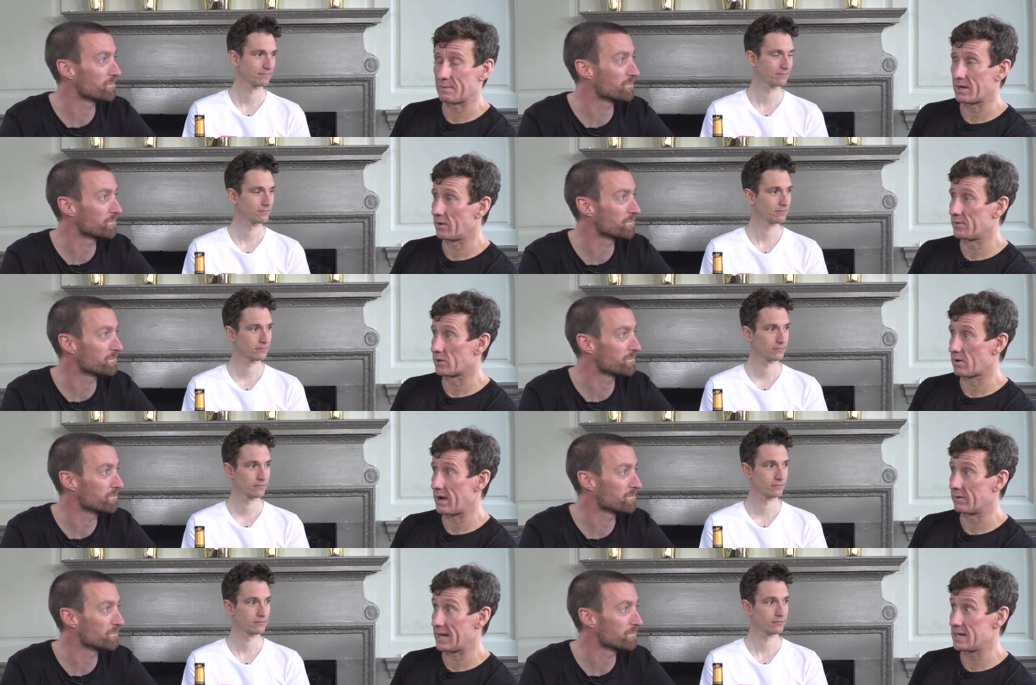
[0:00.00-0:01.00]
Speaker 1: to be on the
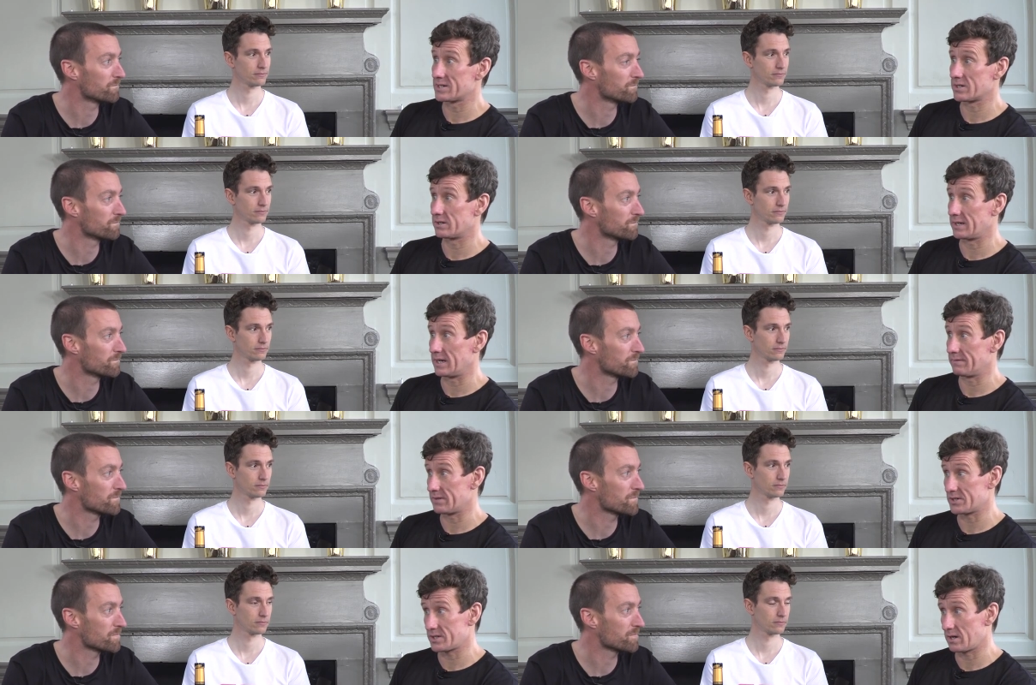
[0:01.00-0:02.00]
ground in Sardinia
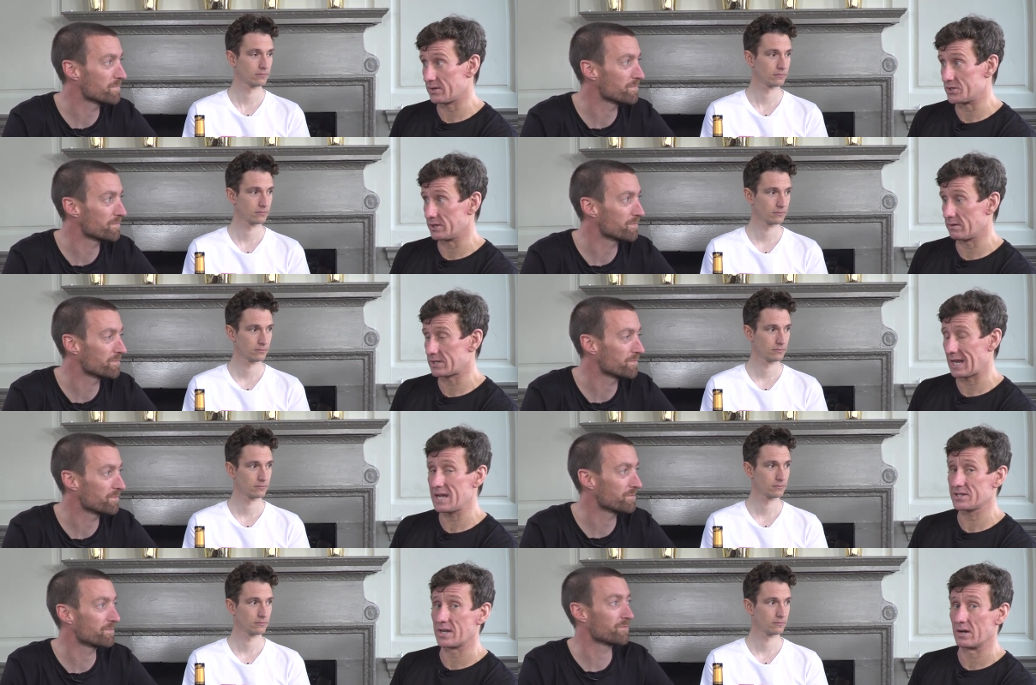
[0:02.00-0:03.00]
for the start of the Giro. So
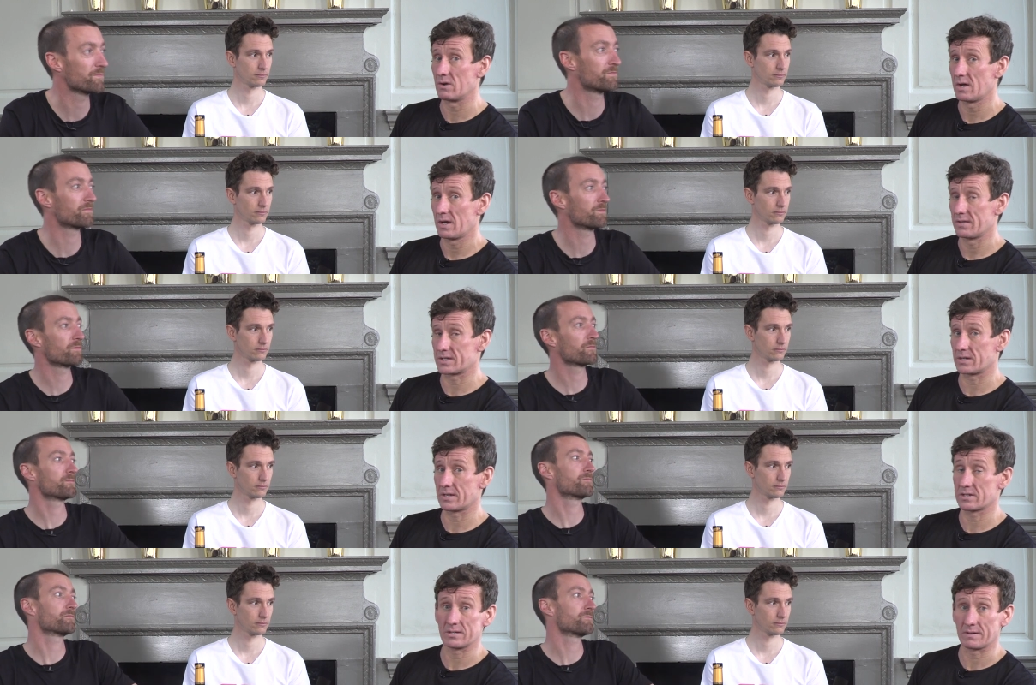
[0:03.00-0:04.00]
let us know
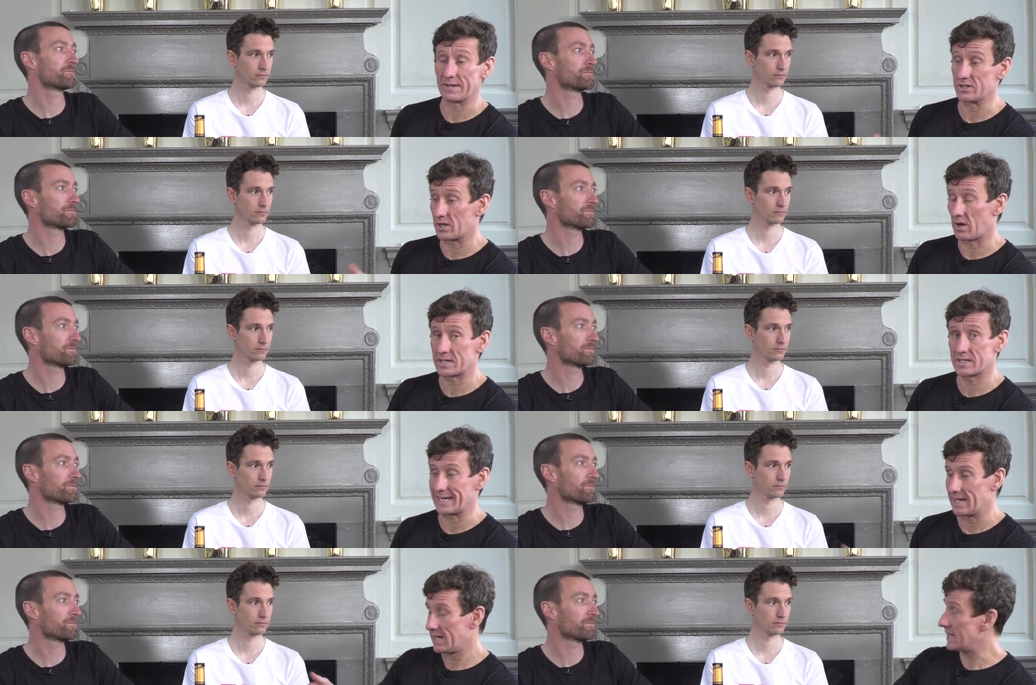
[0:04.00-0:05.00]
the types of things you'd like to
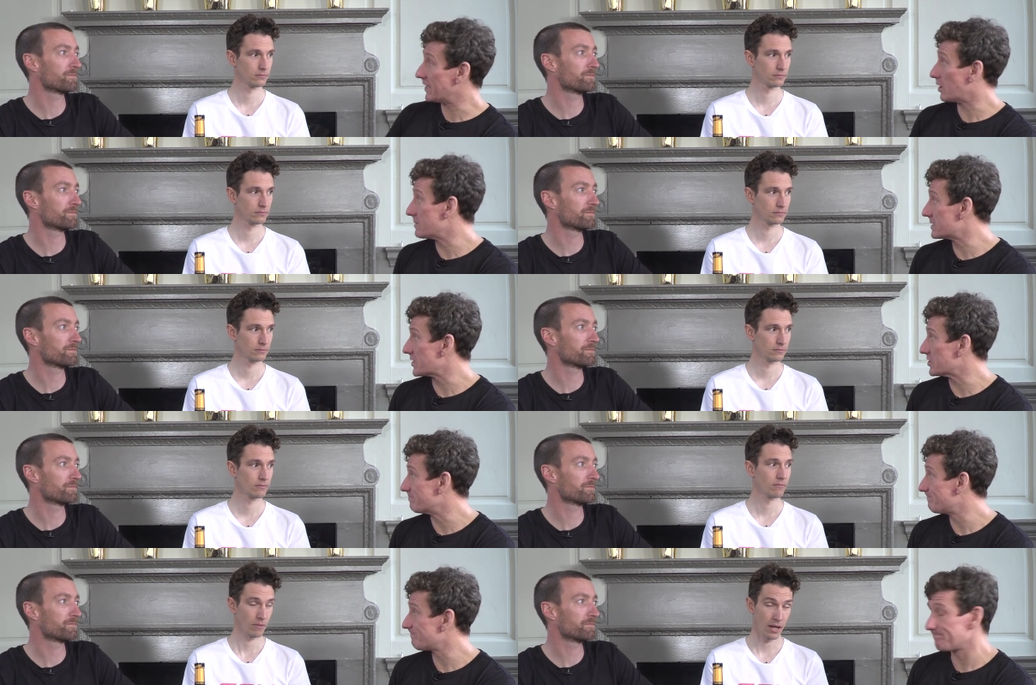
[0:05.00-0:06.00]
see in the comment section.
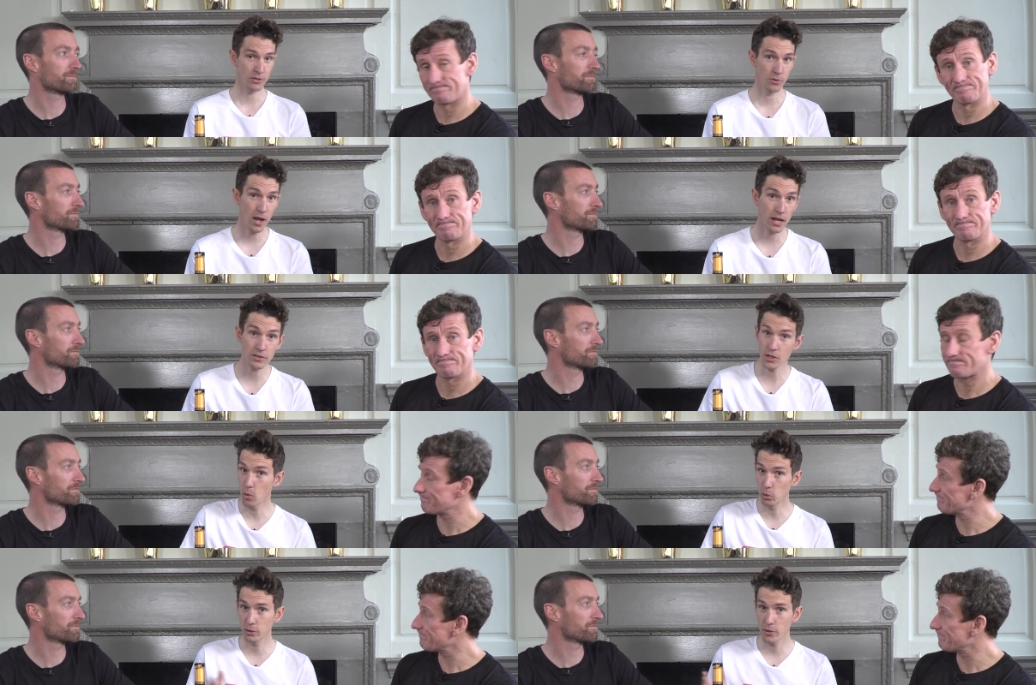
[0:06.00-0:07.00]
Speaker 2: That's right.
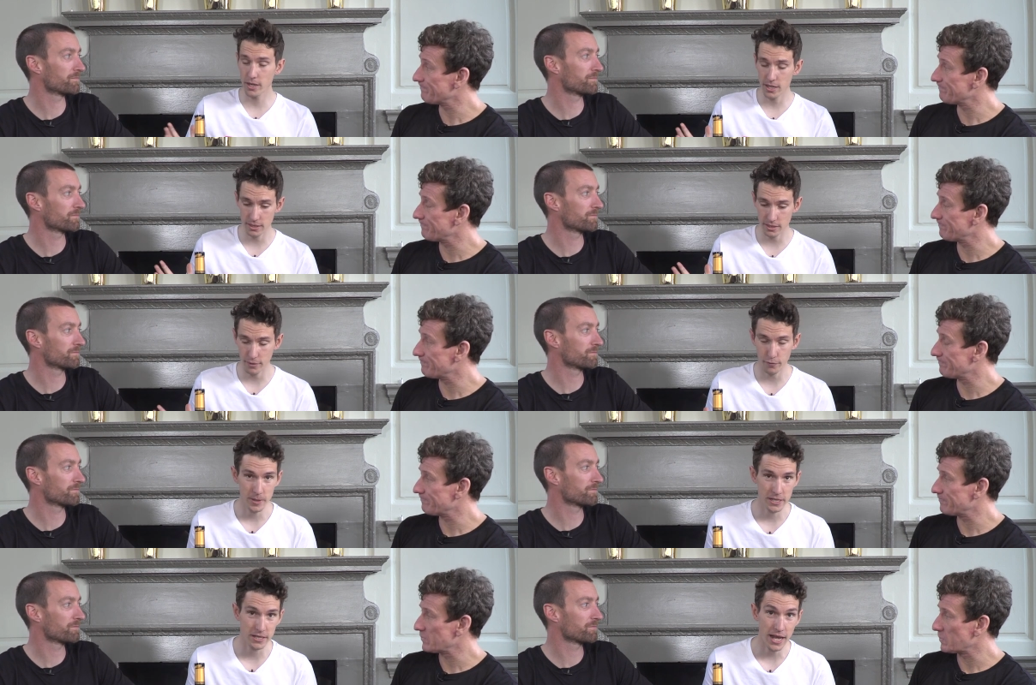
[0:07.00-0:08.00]
So all there is left for
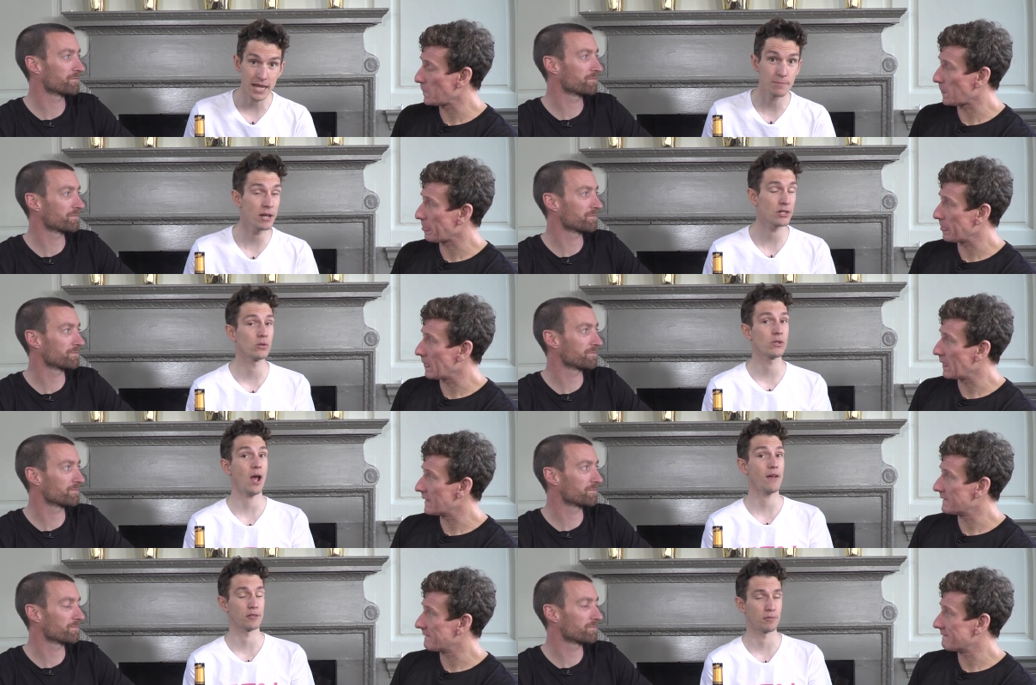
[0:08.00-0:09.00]
me to say is make sure that
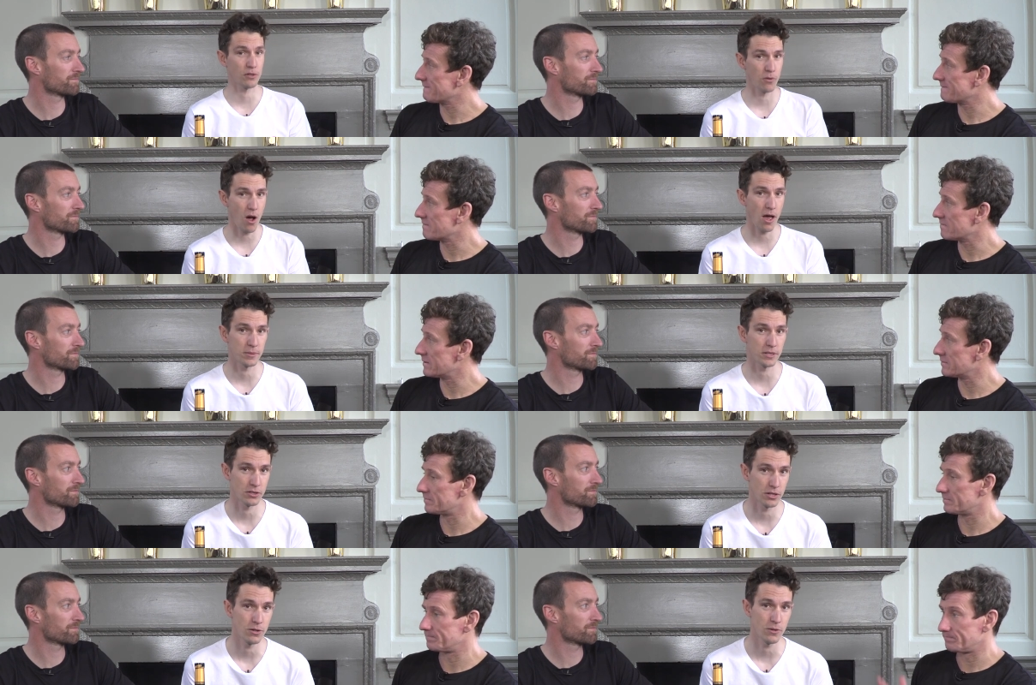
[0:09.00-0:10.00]
you have subscribed
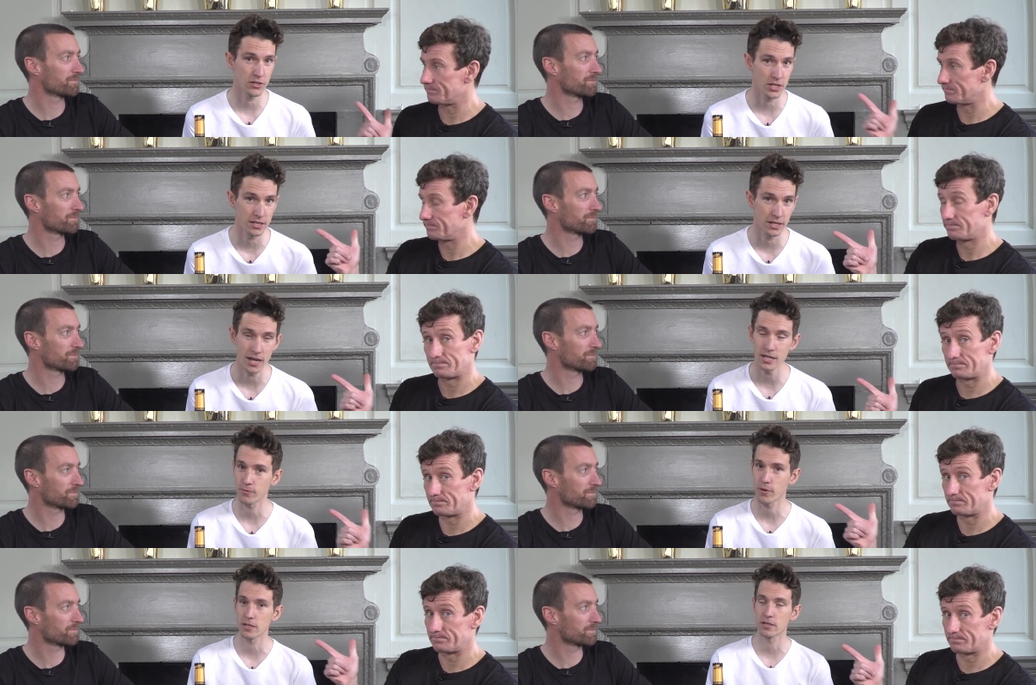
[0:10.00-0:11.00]
to GCN. It's
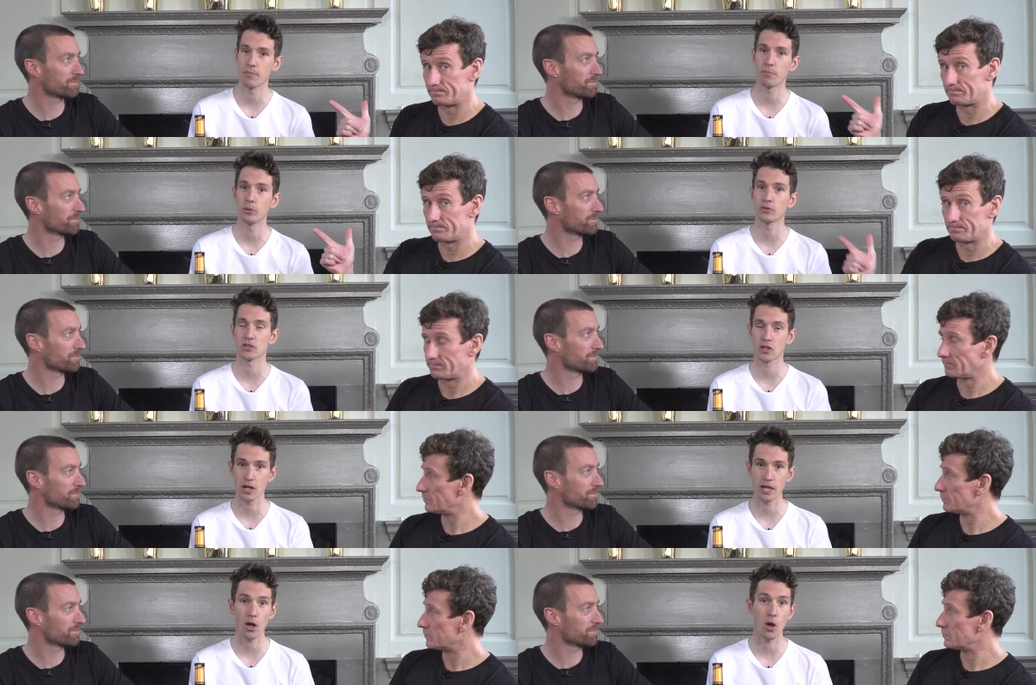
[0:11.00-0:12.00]
very simple. Just click